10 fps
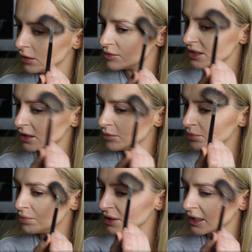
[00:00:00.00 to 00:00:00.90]
I'm just going to
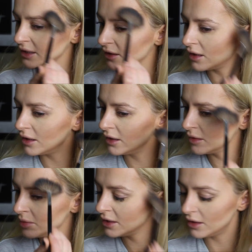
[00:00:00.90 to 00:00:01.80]
bring it a
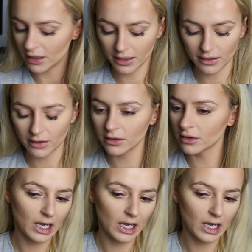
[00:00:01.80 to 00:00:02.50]
little bit higher,